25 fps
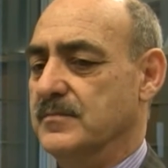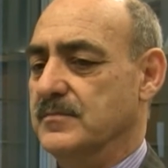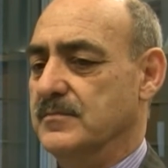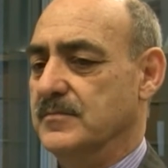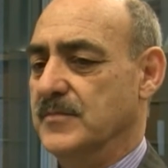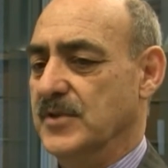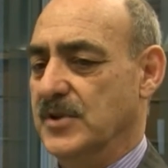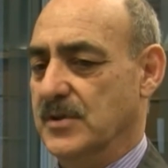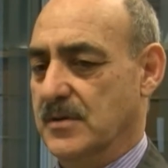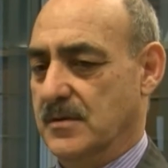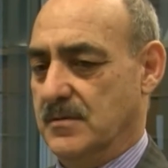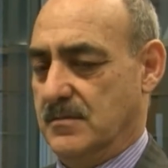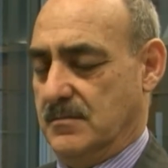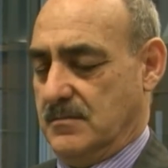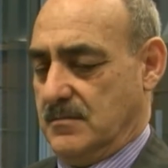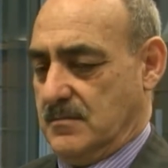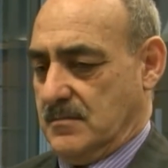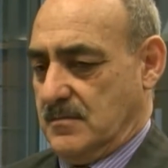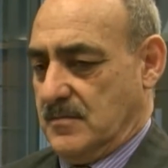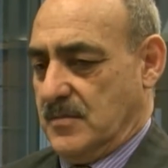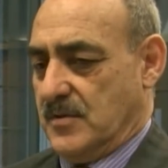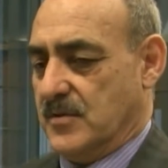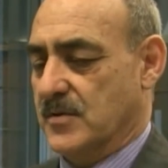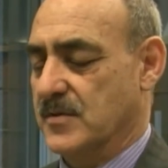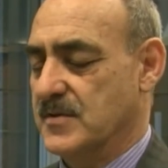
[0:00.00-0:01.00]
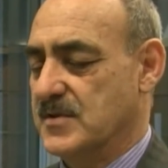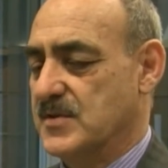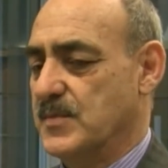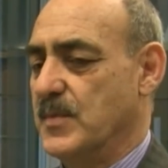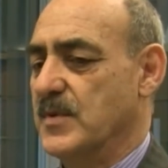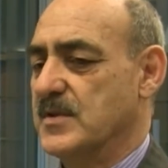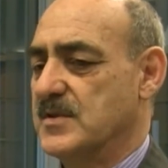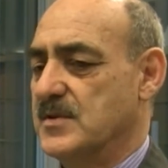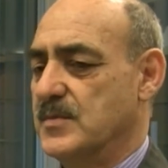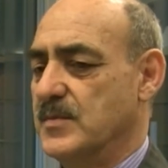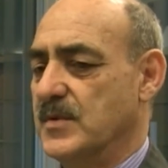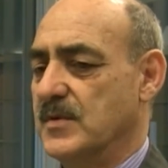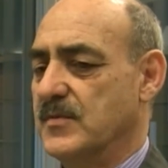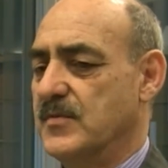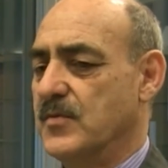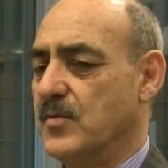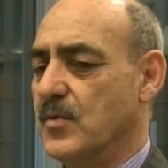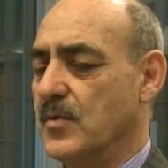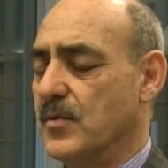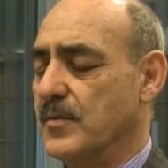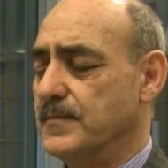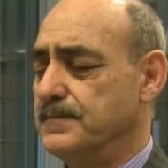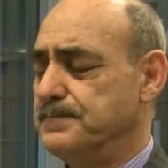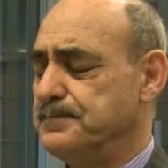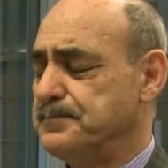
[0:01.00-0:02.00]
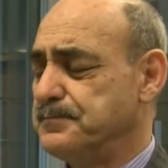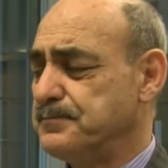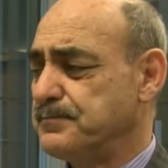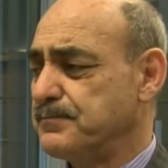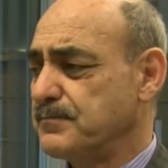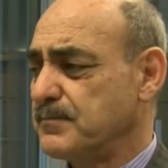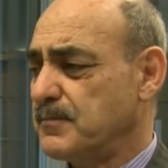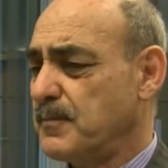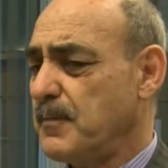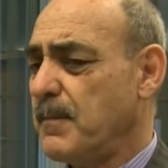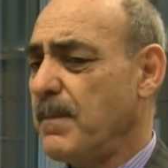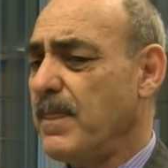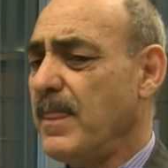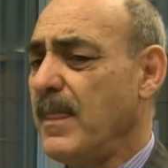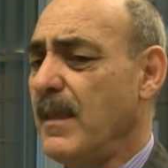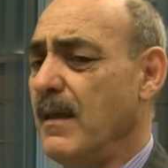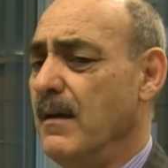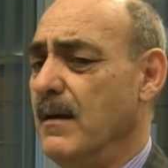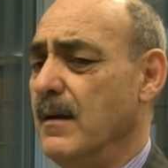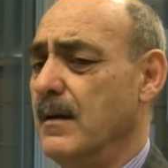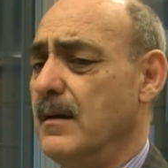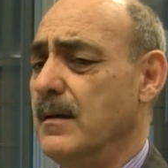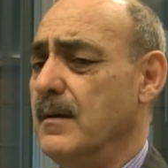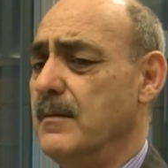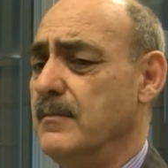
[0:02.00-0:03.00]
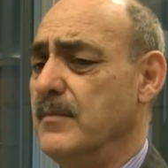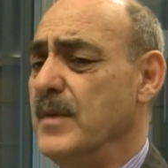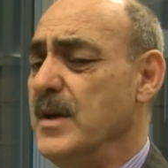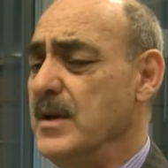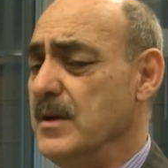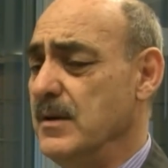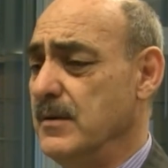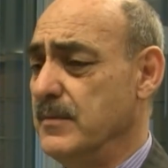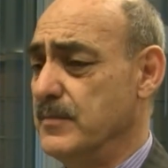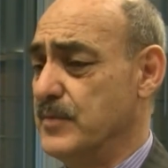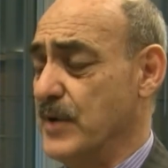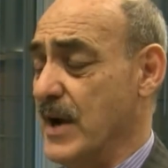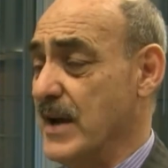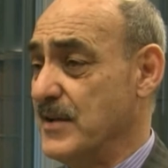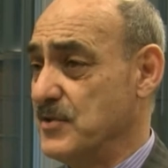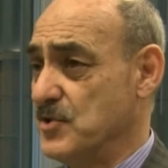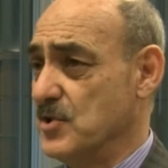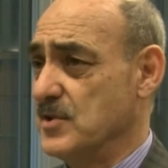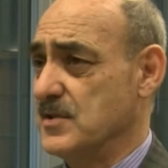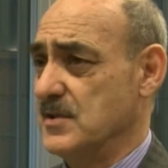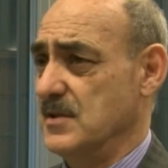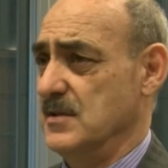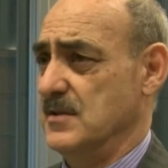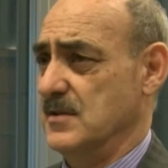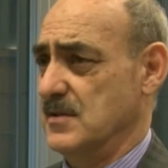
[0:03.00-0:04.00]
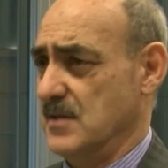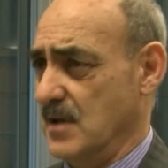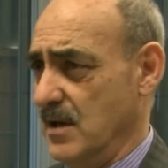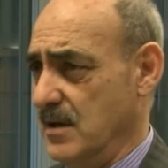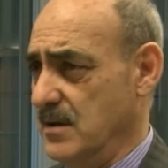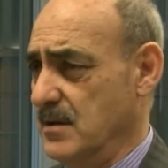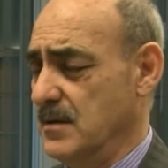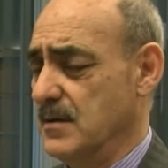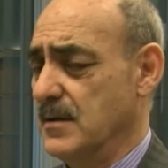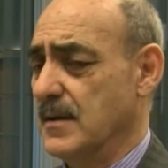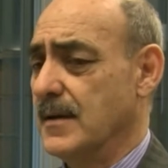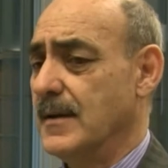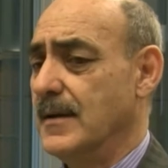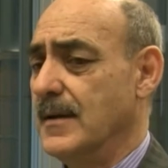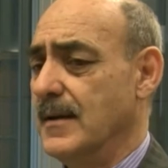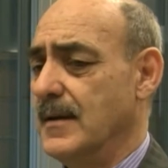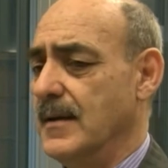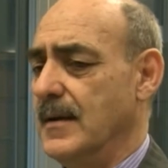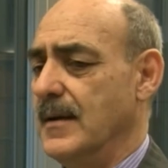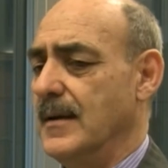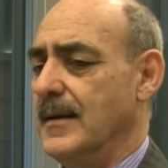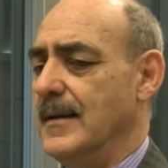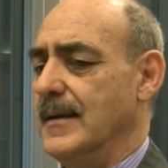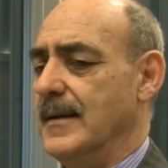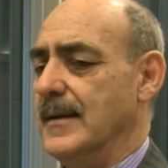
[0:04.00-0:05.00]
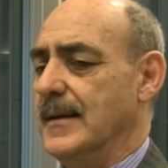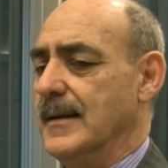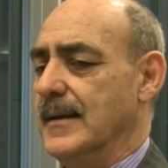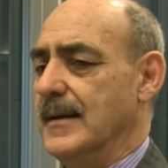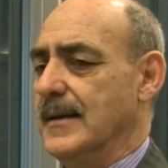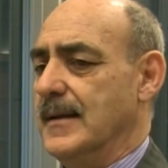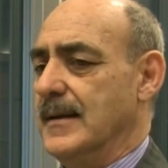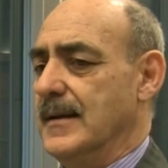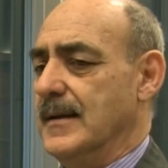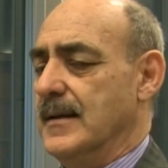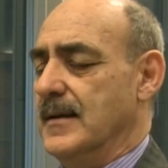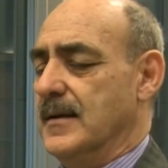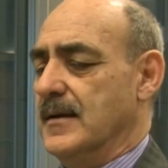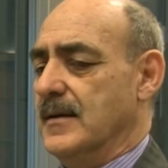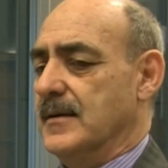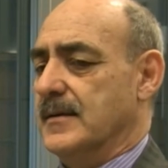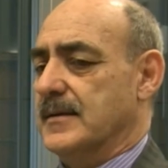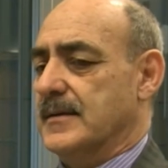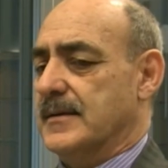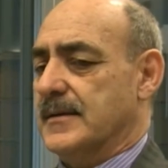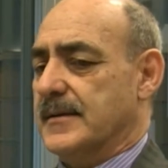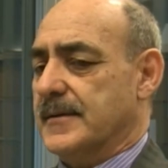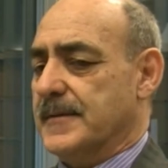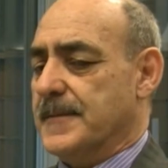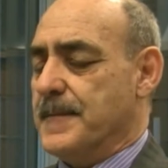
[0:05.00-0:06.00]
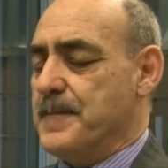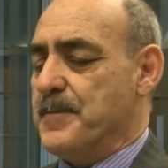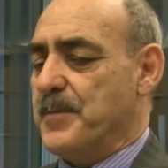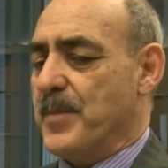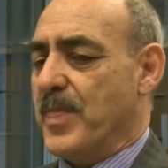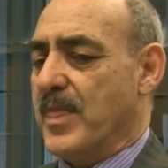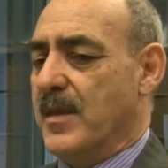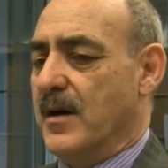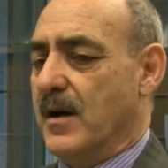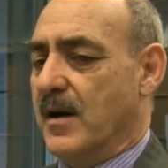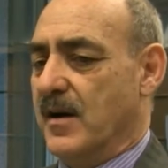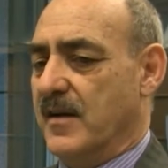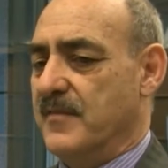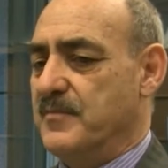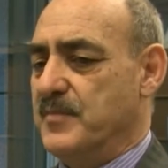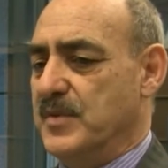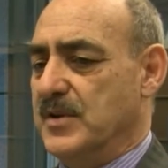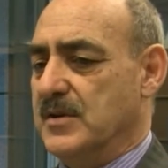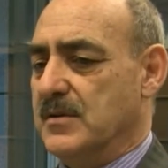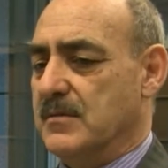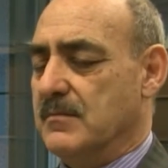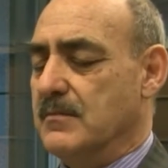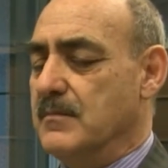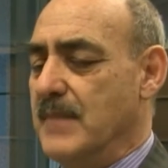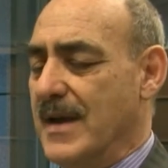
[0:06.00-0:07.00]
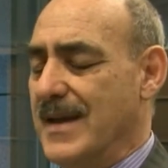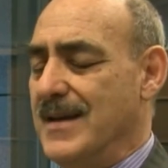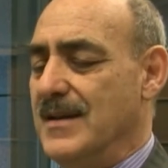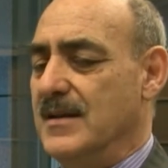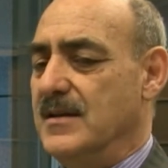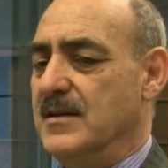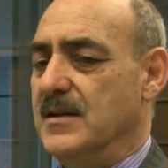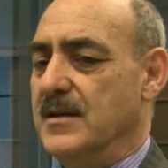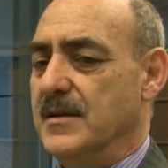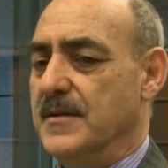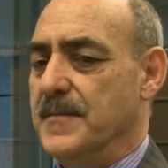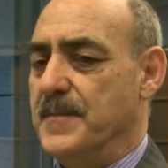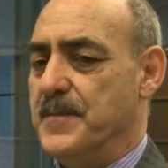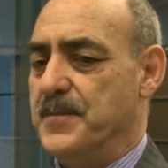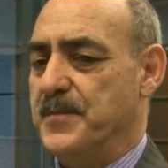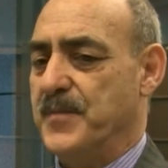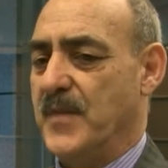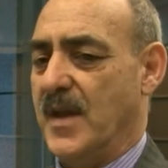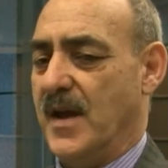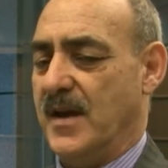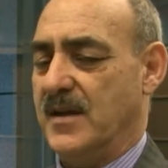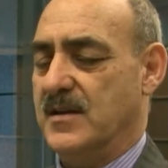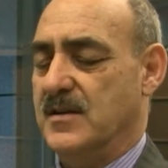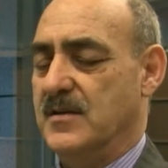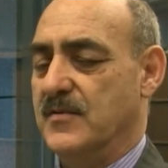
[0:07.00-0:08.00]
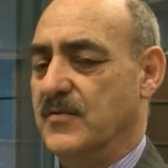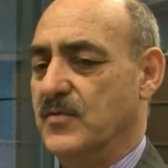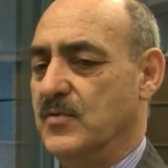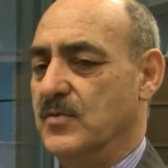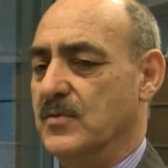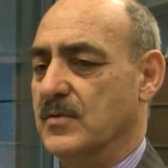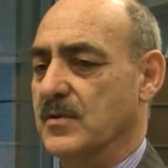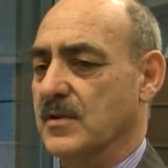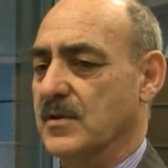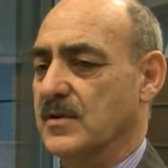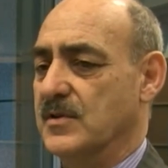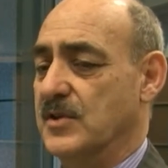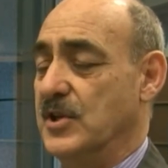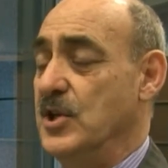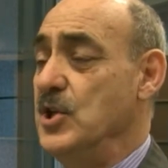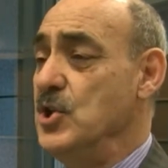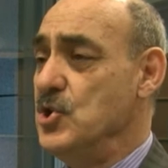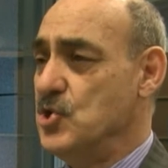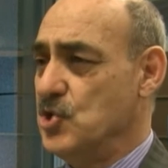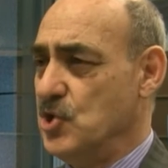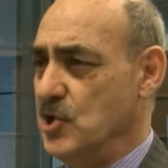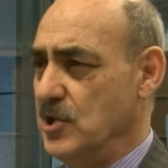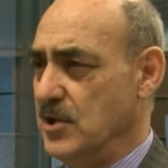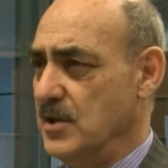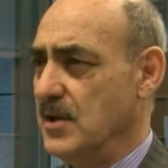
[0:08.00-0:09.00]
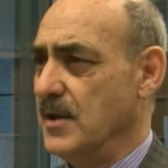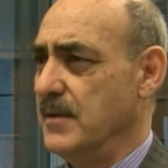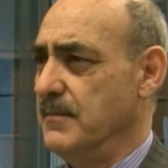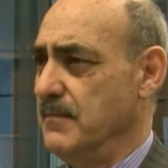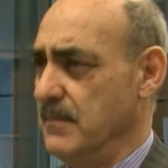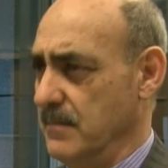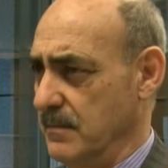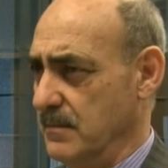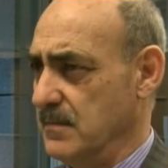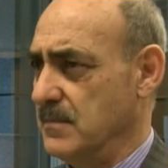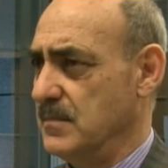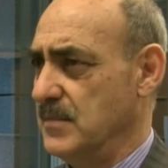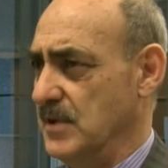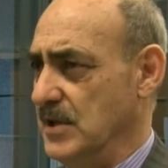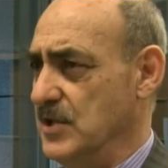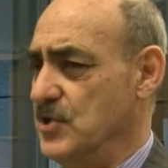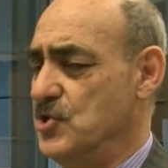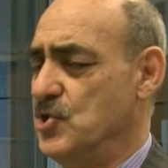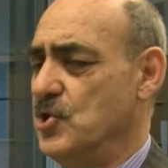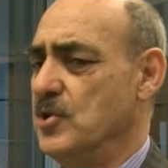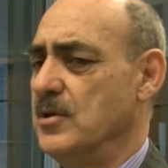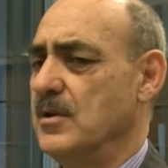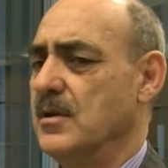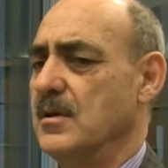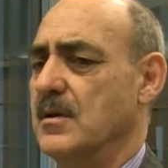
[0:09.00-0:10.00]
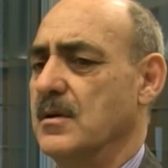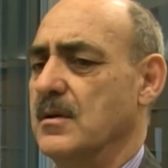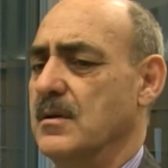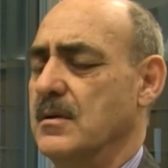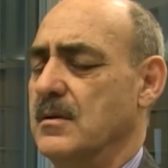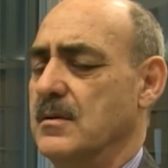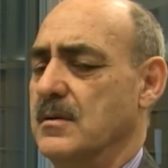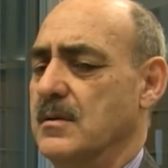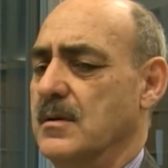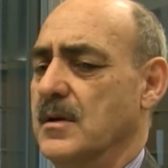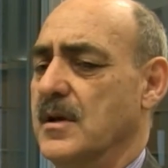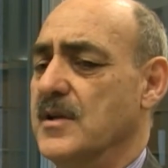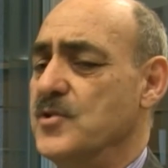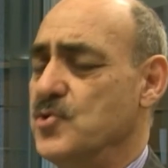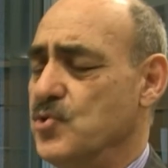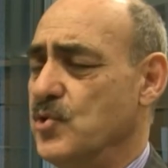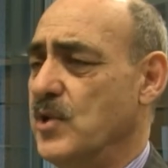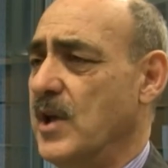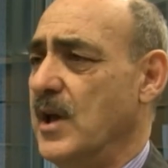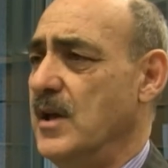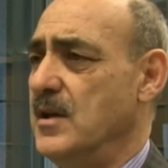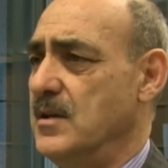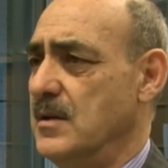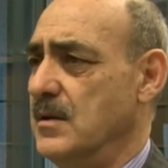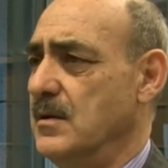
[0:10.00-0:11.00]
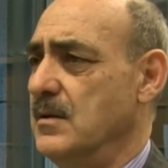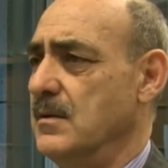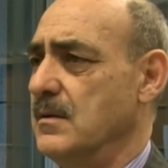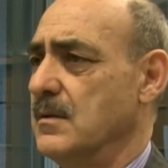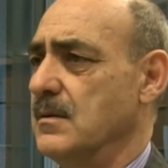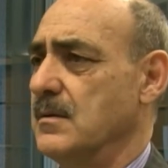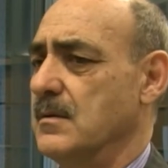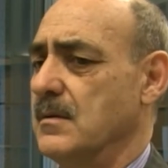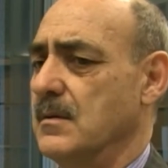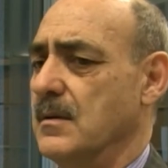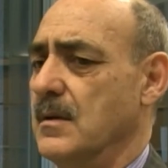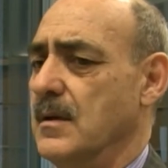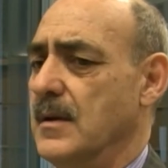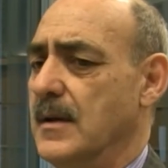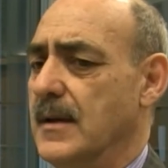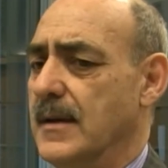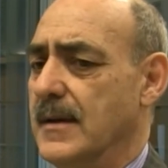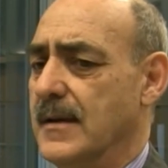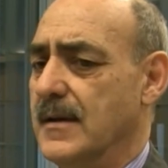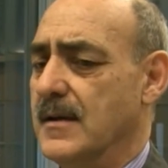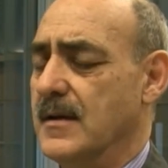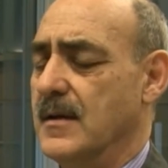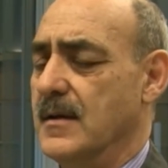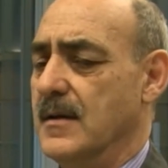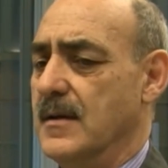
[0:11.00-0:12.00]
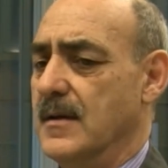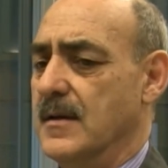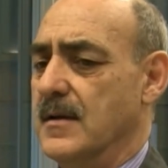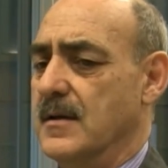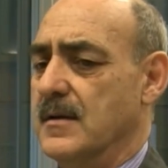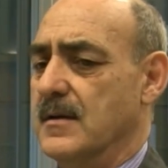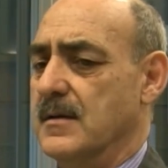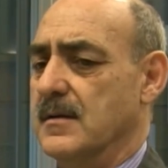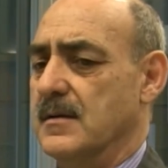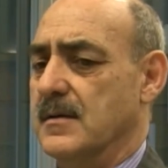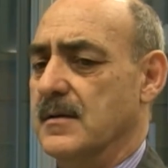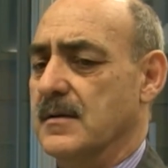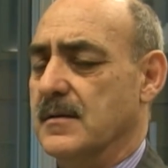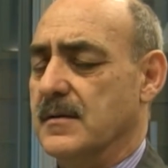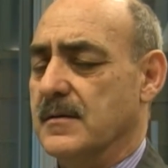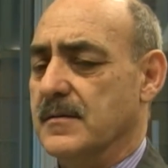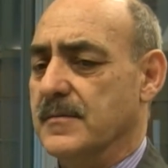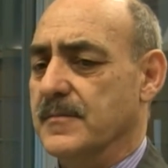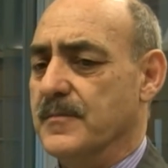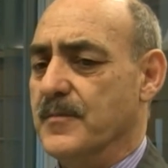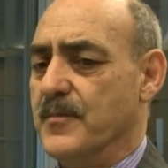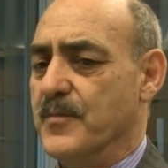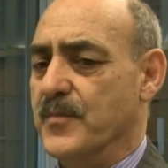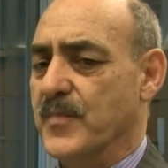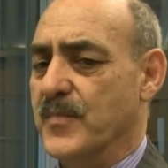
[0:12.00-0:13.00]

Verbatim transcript: been responsible for uh, many branches inside. Um, I have been mainly active uh, teaching them, teaching, educating um,